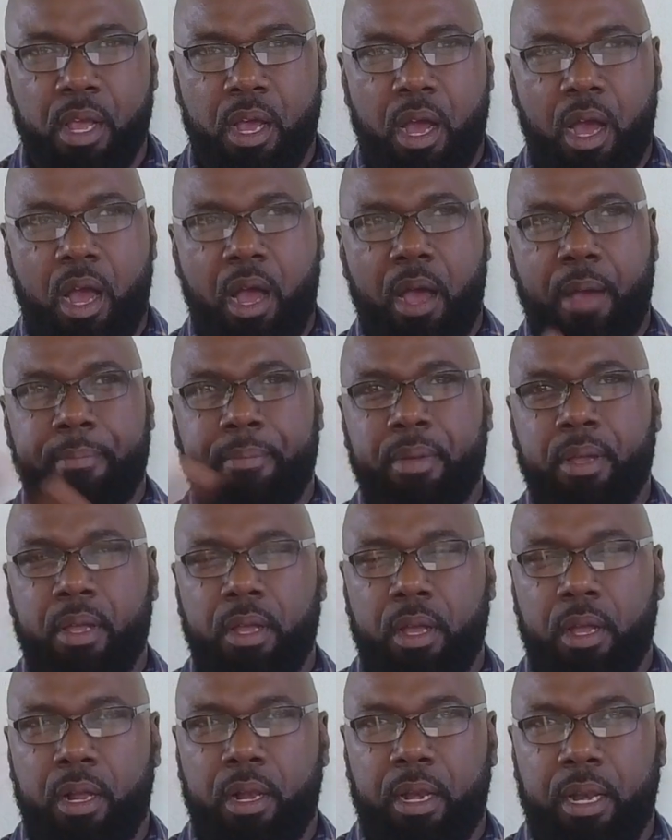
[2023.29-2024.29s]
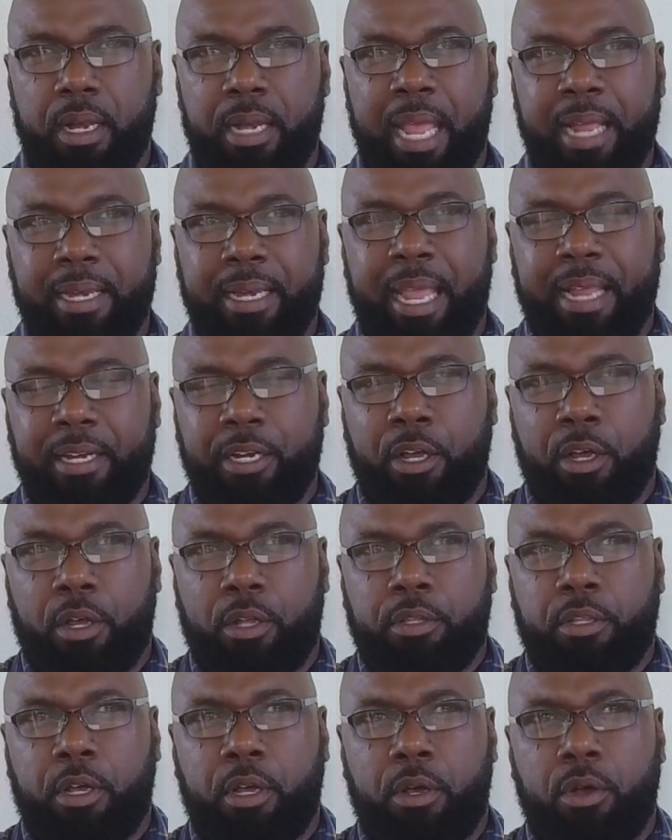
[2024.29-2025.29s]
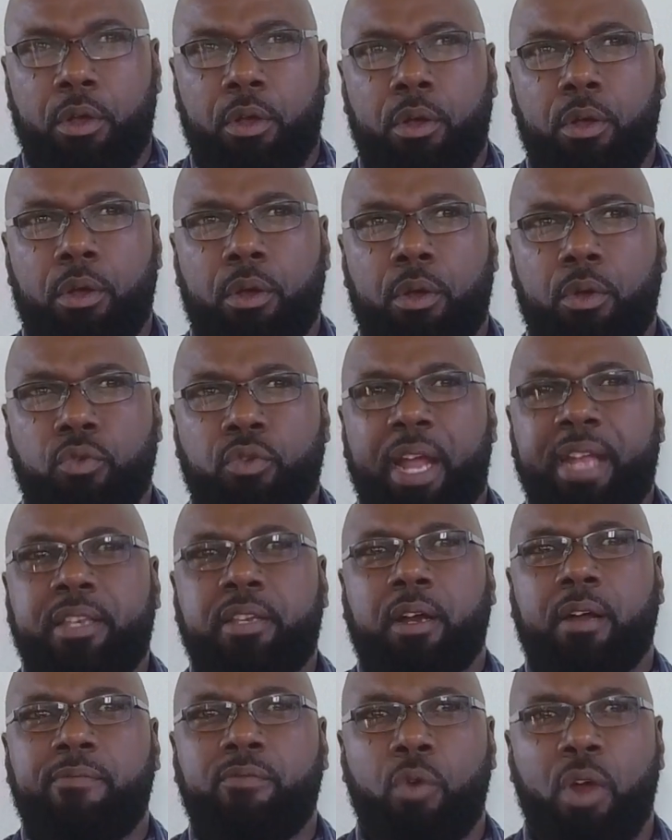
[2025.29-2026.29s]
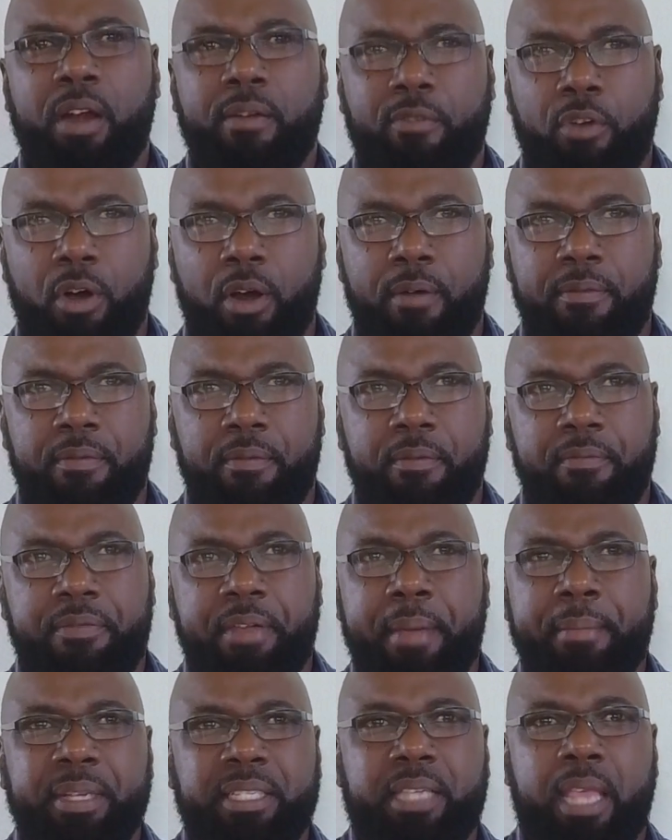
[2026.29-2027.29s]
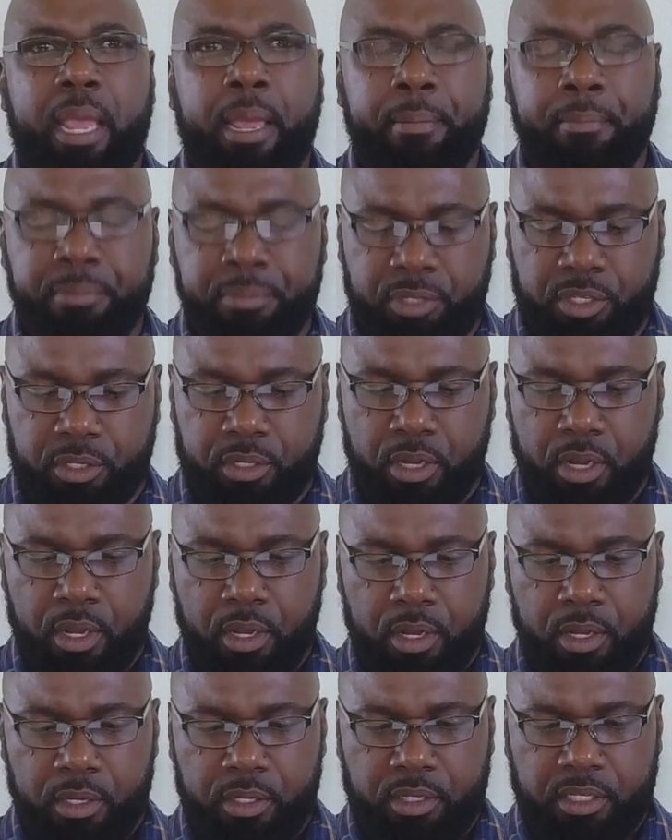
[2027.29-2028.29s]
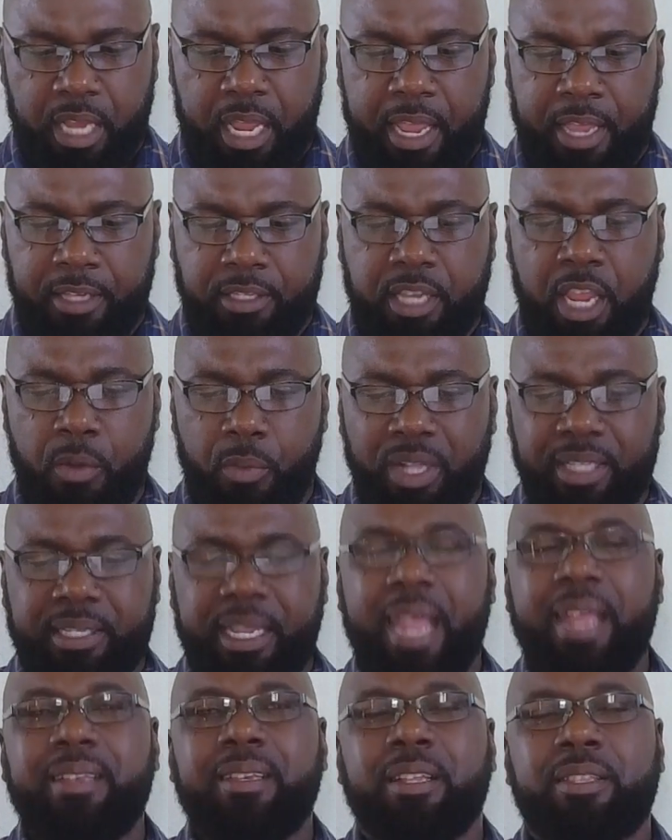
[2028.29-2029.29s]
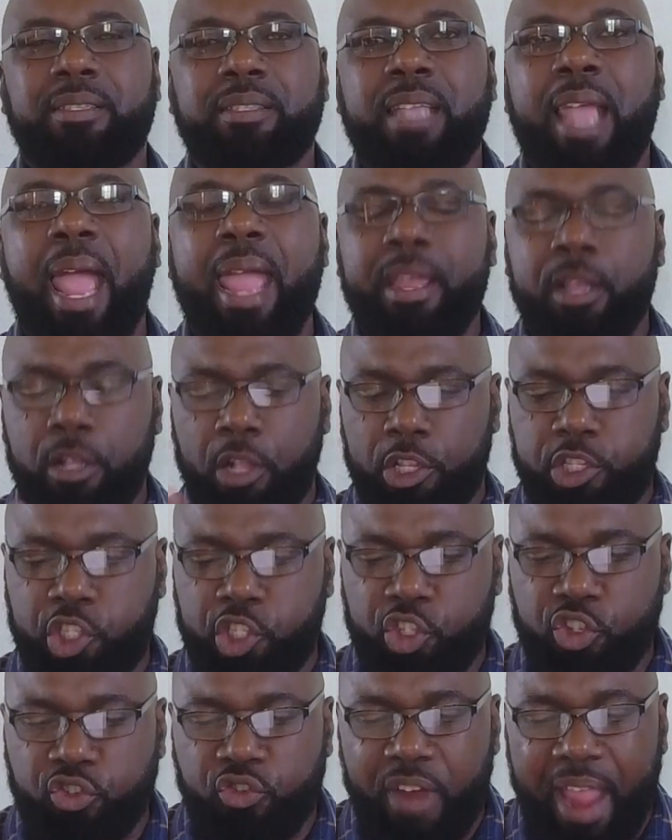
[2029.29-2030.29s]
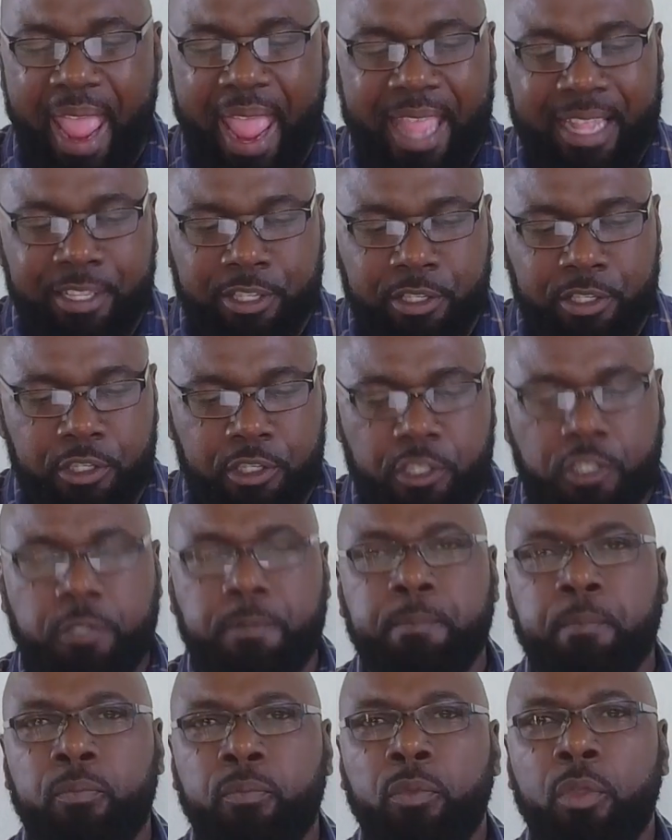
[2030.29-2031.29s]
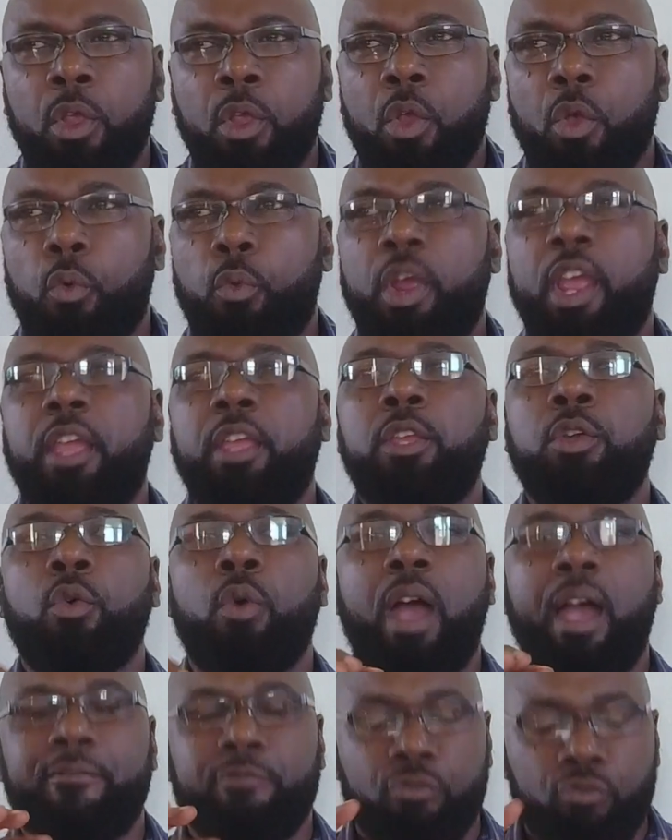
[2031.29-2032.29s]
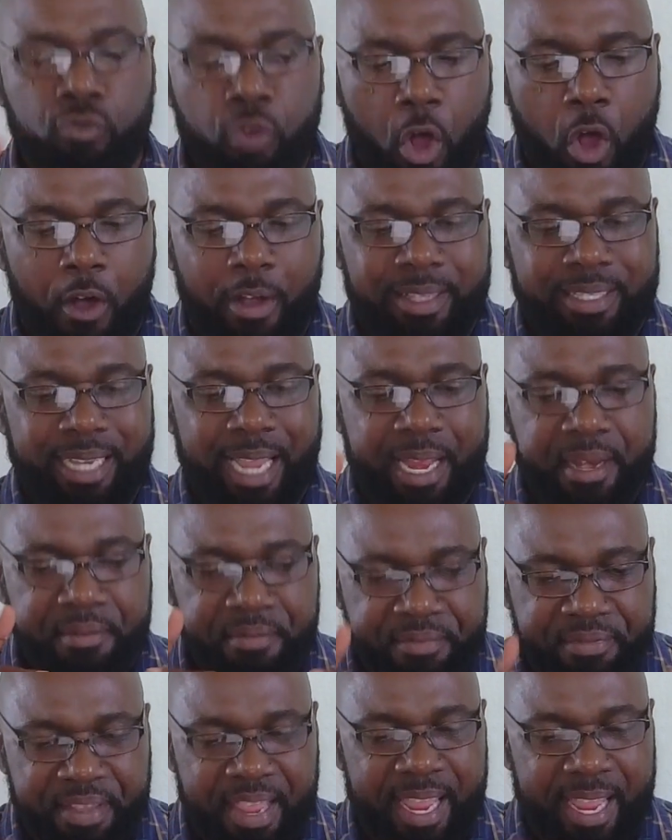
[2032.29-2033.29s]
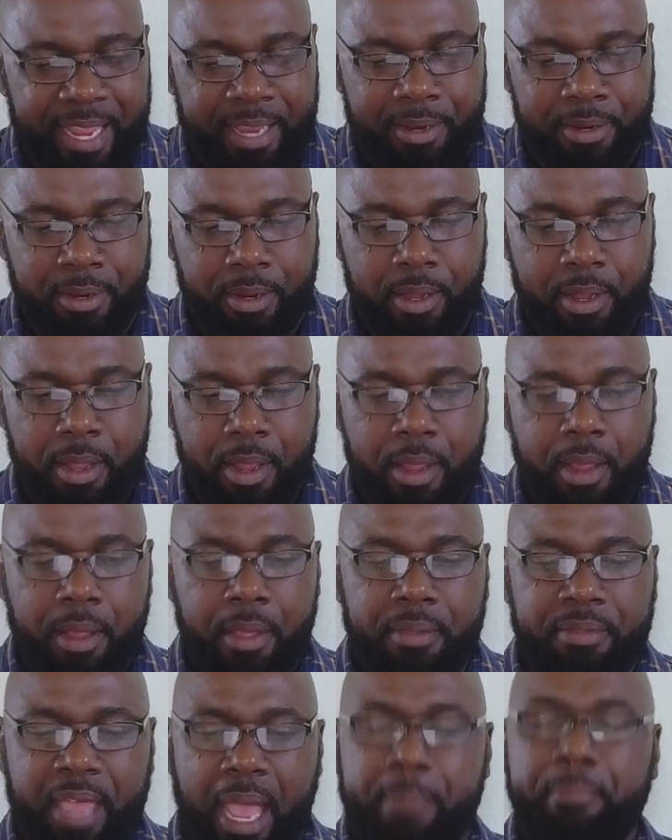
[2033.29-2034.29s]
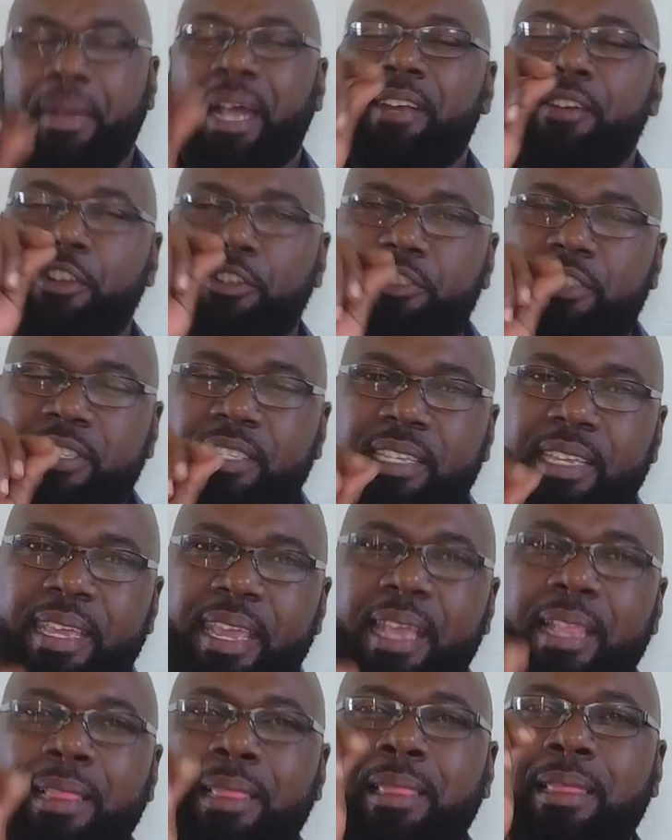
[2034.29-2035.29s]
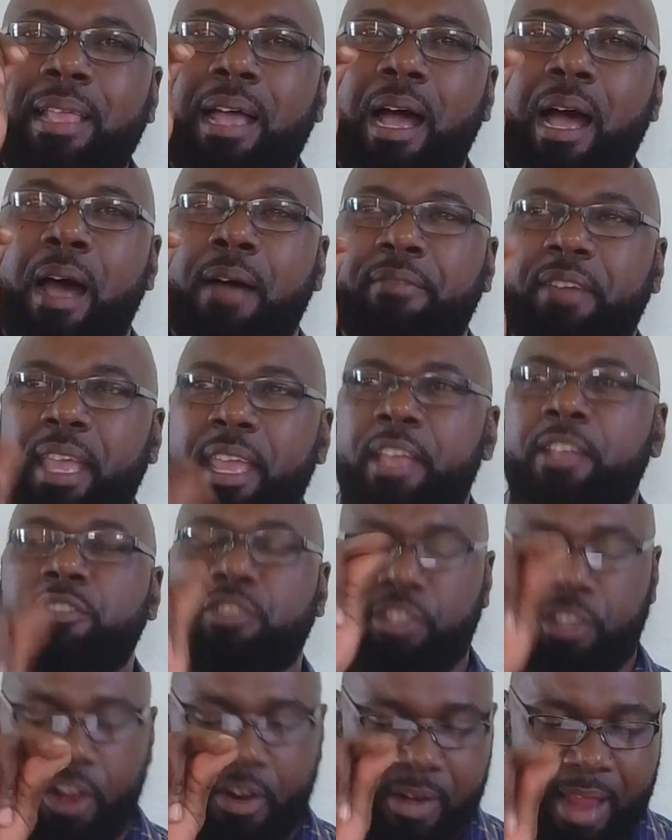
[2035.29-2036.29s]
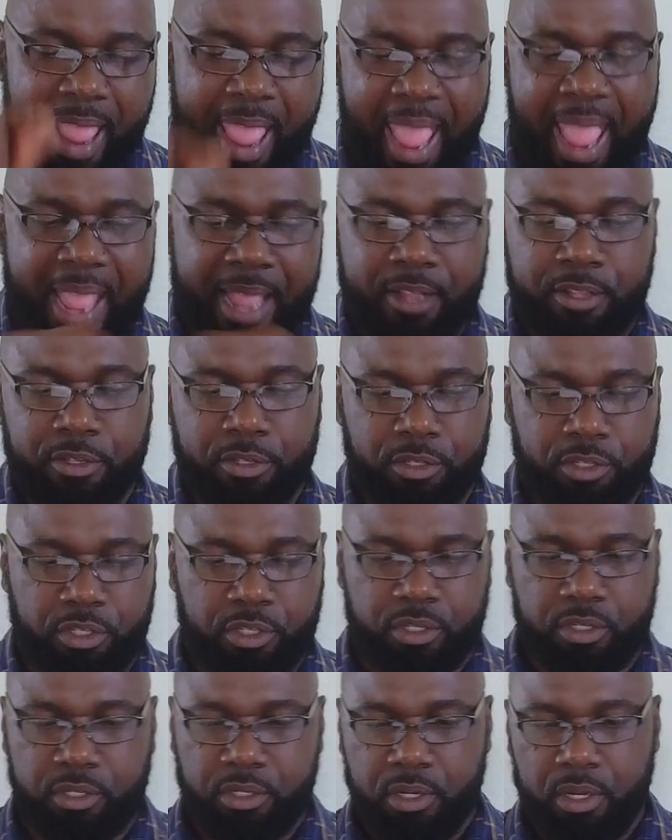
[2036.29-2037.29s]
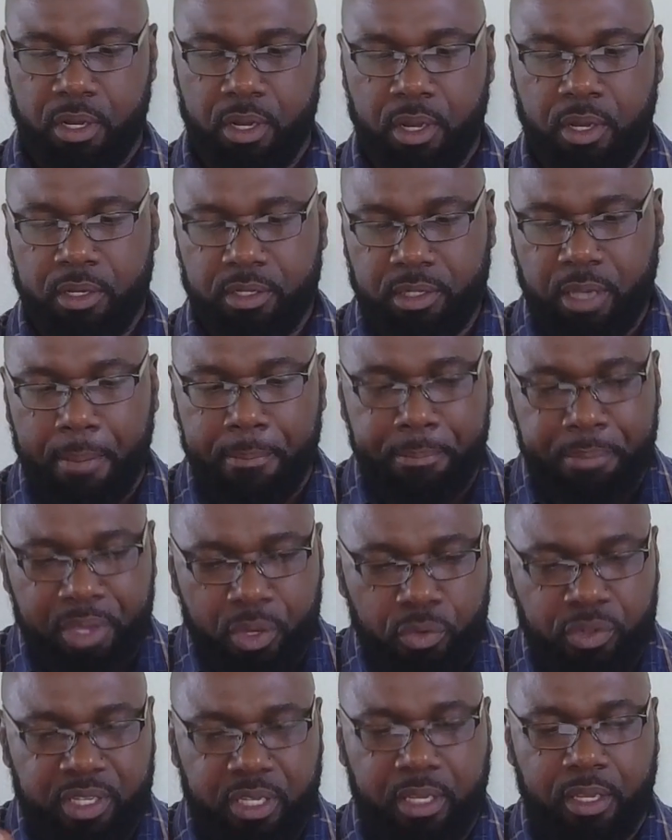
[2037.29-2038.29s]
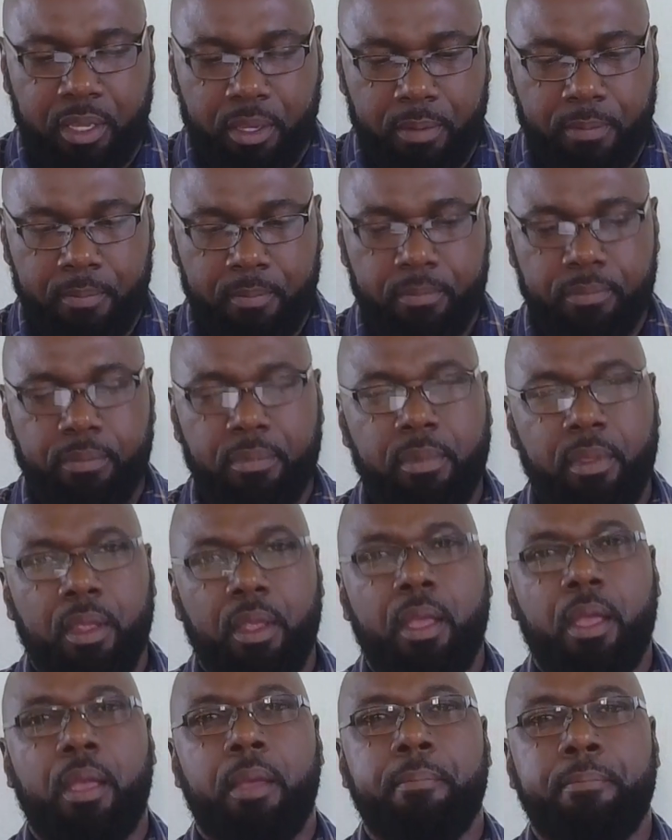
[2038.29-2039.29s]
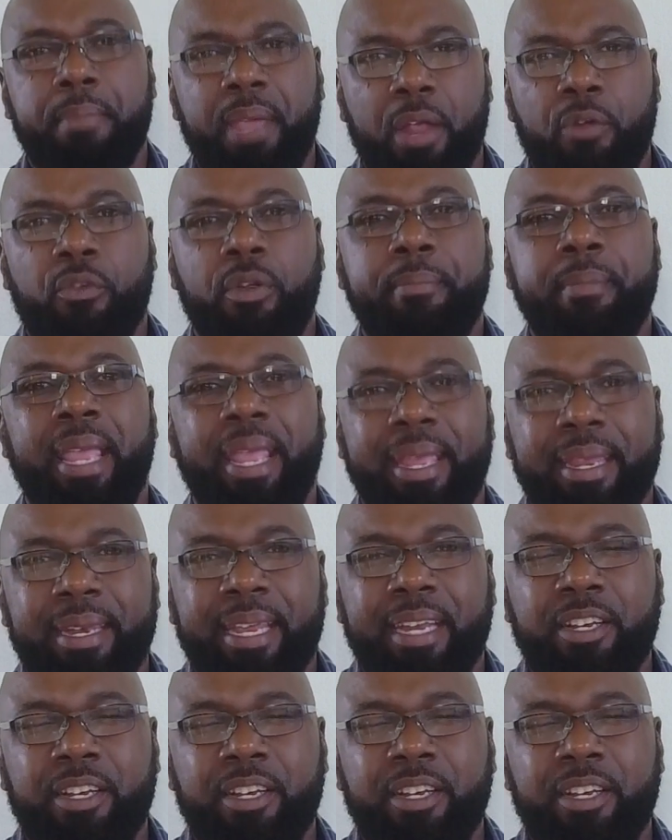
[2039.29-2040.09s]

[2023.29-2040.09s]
Like the writer of one of our famous hymns says, he will take the tangled strands where you have wrought in vain, that by the skill of his dear hands, some beauty may remain.